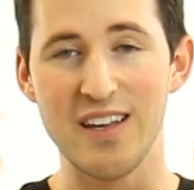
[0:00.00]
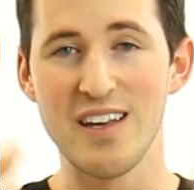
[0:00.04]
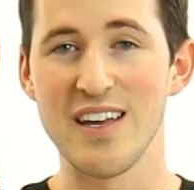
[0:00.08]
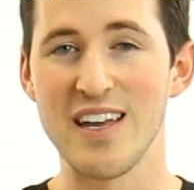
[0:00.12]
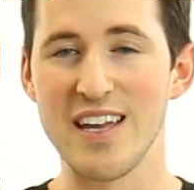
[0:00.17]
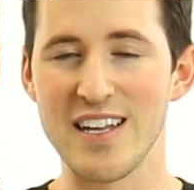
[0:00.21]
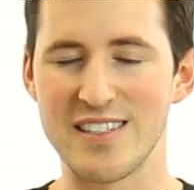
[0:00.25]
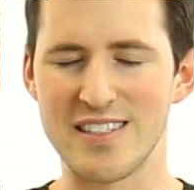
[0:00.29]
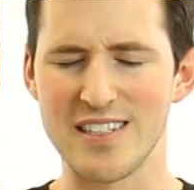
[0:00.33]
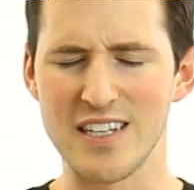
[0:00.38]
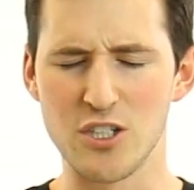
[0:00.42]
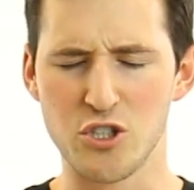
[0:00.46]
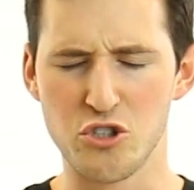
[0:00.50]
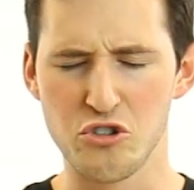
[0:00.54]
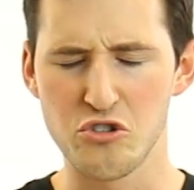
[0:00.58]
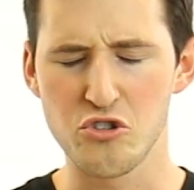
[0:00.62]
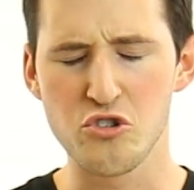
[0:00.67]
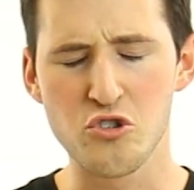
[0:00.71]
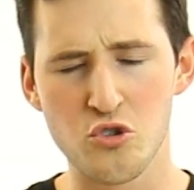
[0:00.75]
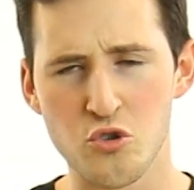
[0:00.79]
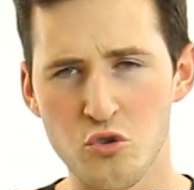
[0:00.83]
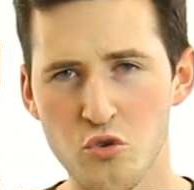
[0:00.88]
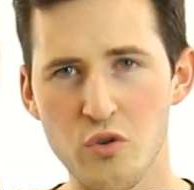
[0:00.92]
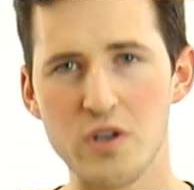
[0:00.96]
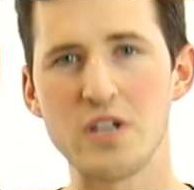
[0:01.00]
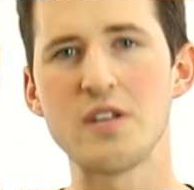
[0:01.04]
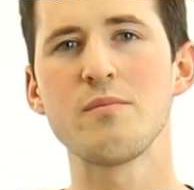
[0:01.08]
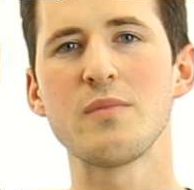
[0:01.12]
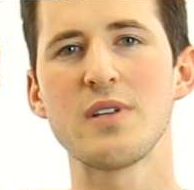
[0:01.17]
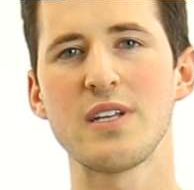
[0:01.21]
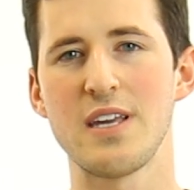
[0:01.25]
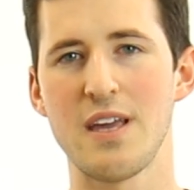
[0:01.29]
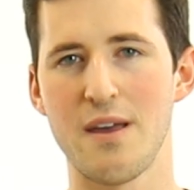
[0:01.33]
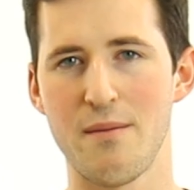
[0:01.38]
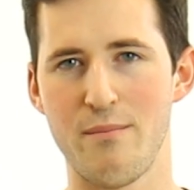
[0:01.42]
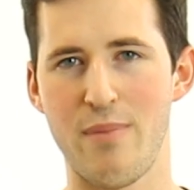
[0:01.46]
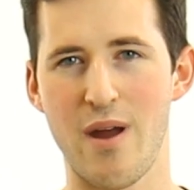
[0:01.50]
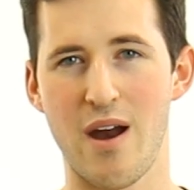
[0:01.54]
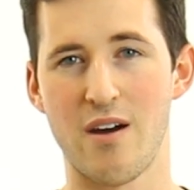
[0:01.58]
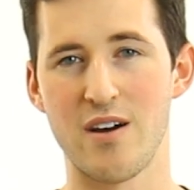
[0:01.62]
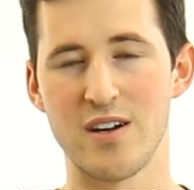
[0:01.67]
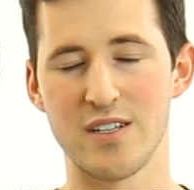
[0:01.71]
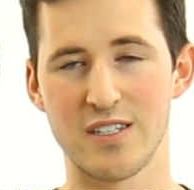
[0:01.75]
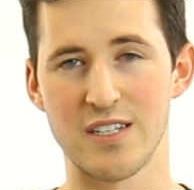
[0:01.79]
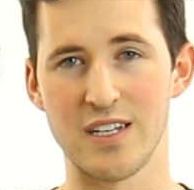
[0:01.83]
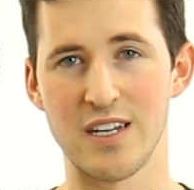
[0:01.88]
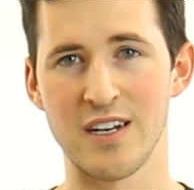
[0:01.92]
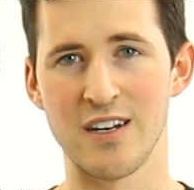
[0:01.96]
It's extremely
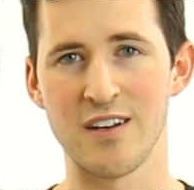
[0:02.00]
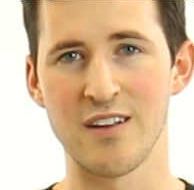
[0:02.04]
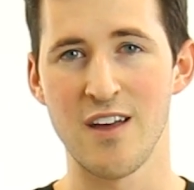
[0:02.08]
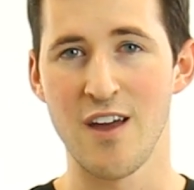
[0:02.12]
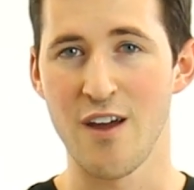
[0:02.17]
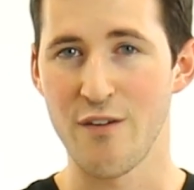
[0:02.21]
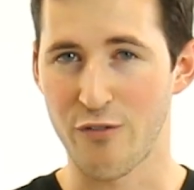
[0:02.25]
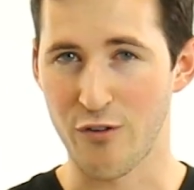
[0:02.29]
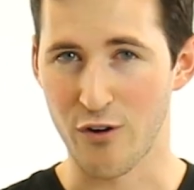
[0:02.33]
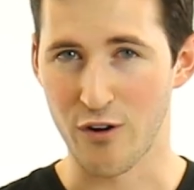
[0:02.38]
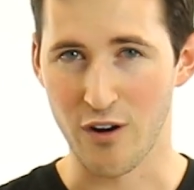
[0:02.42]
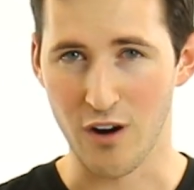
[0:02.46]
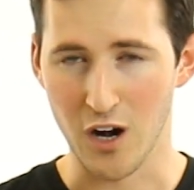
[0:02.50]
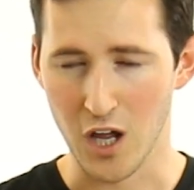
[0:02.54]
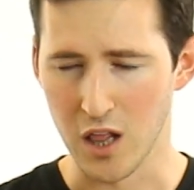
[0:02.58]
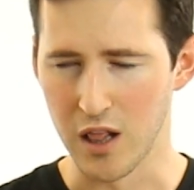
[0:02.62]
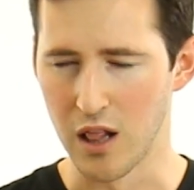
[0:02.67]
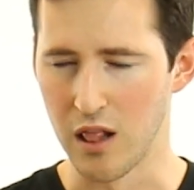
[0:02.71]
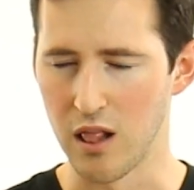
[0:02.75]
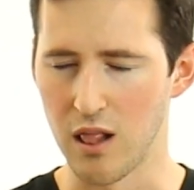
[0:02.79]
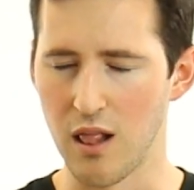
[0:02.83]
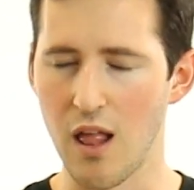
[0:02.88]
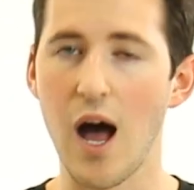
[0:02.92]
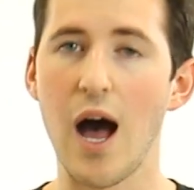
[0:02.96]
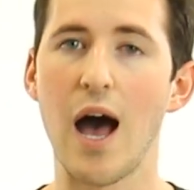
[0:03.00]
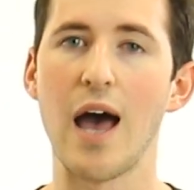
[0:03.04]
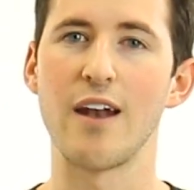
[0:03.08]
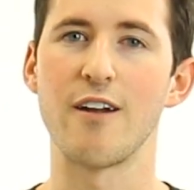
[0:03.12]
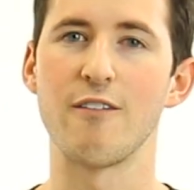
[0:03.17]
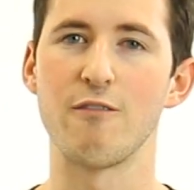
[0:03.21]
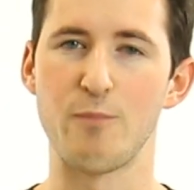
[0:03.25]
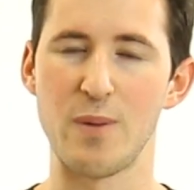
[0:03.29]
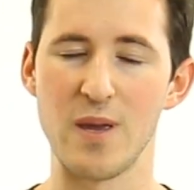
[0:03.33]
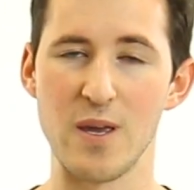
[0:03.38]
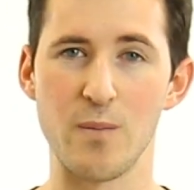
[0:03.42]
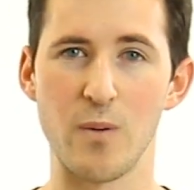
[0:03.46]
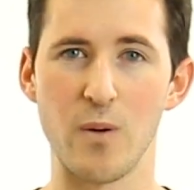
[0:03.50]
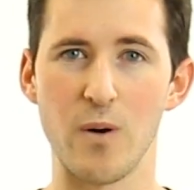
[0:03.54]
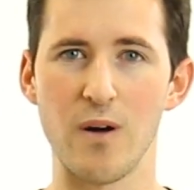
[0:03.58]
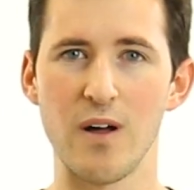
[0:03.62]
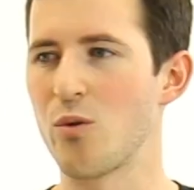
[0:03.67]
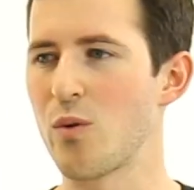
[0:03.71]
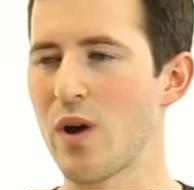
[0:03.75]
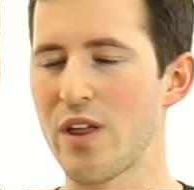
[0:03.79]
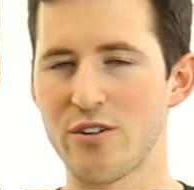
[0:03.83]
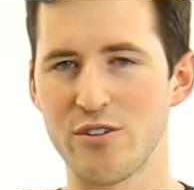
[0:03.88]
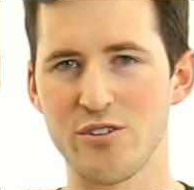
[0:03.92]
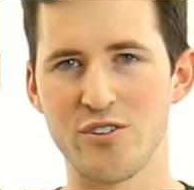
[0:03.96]
embarrassing for a lot of people.
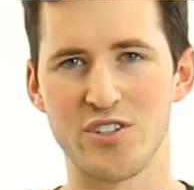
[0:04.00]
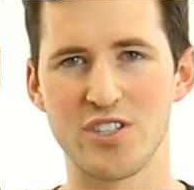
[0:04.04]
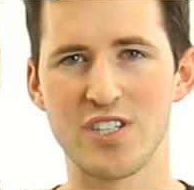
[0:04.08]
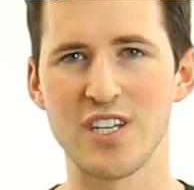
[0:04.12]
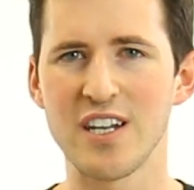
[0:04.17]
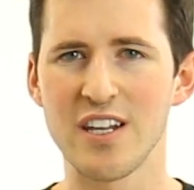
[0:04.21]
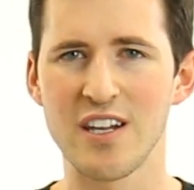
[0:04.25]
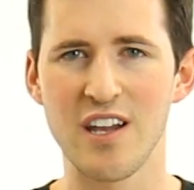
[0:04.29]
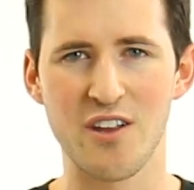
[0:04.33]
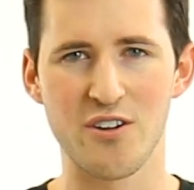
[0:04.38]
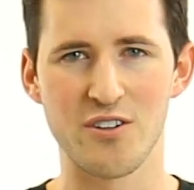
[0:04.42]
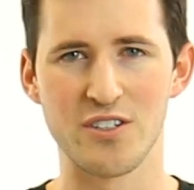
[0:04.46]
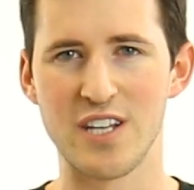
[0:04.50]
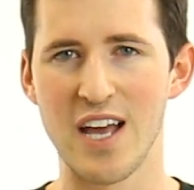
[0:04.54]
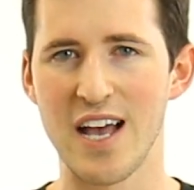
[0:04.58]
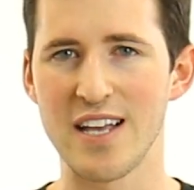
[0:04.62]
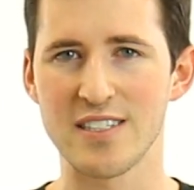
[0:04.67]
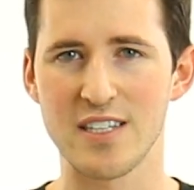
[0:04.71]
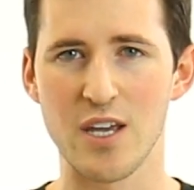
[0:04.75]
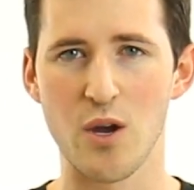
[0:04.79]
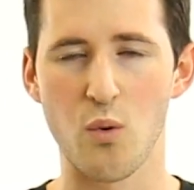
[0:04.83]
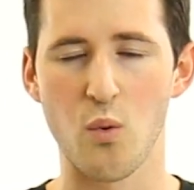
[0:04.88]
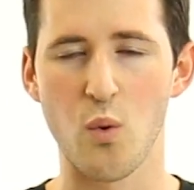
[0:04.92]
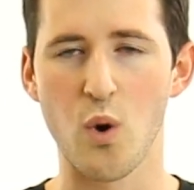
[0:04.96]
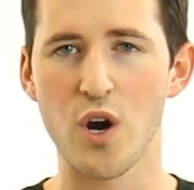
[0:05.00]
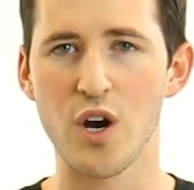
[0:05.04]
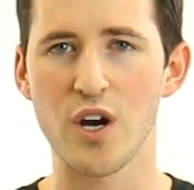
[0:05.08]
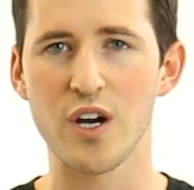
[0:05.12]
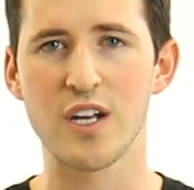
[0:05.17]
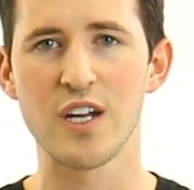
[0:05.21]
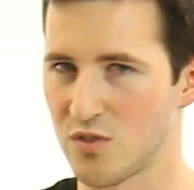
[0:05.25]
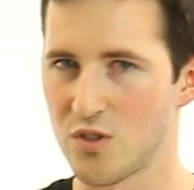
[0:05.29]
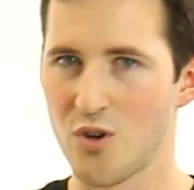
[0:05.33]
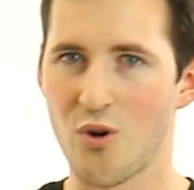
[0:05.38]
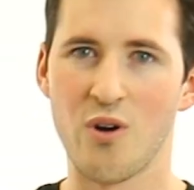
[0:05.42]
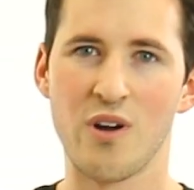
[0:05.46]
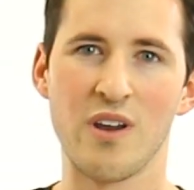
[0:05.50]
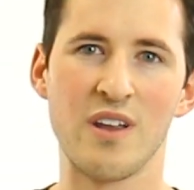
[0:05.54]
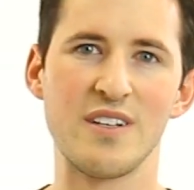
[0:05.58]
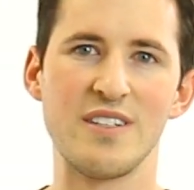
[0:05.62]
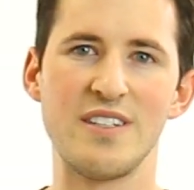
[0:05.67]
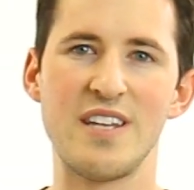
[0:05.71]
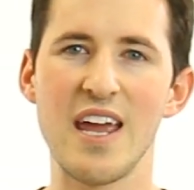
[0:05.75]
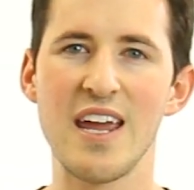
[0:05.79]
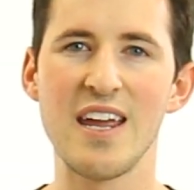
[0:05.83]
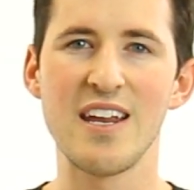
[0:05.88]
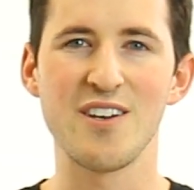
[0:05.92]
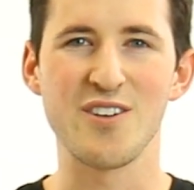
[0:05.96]
Whether you're sitting at your desk at work, on a
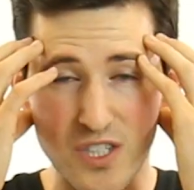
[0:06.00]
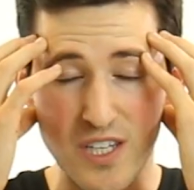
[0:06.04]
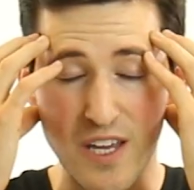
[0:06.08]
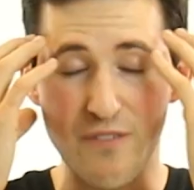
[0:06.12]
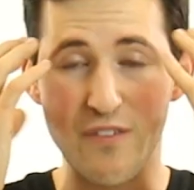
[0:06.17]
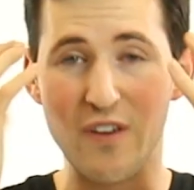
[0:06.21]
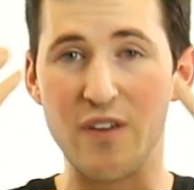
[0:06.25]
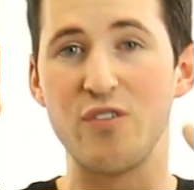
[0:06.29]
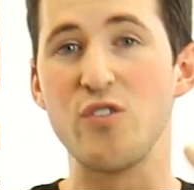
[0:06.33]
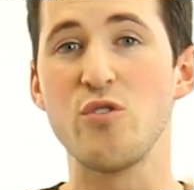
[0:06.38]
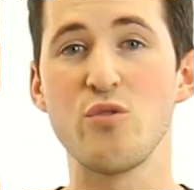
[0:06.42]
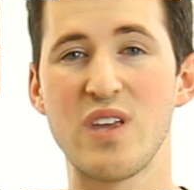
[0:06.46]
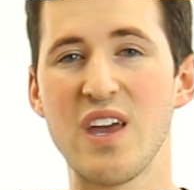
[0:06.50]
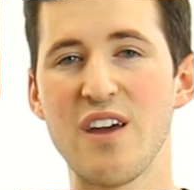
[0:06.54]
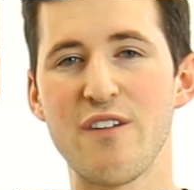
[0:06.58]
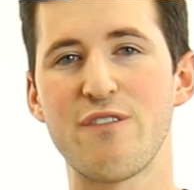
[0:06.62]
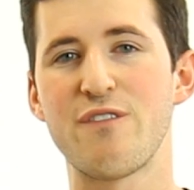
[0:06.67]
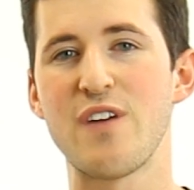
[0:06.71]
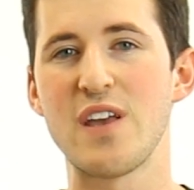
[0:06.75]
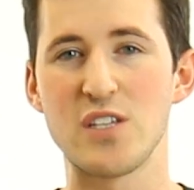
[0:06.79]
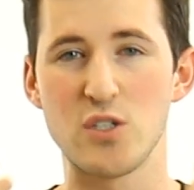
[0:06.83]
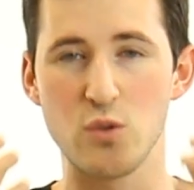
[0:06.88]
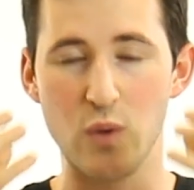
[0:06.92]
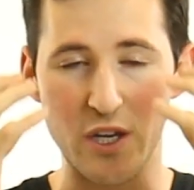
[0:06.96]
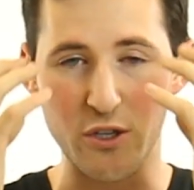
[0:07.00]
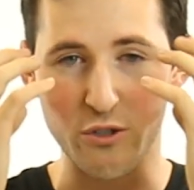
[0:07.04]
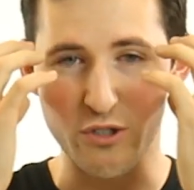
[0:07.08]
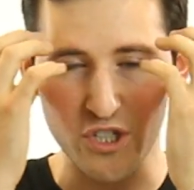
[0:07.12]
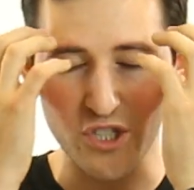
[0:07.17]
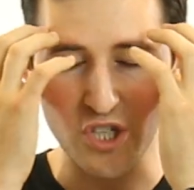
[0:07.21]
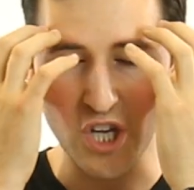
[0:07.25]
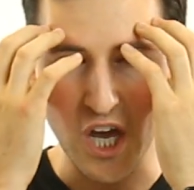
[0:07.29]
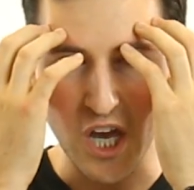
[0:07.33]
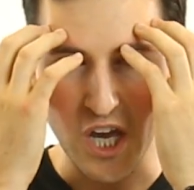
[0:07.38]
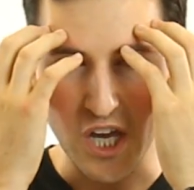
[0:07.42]
date, if you get face sweat, you just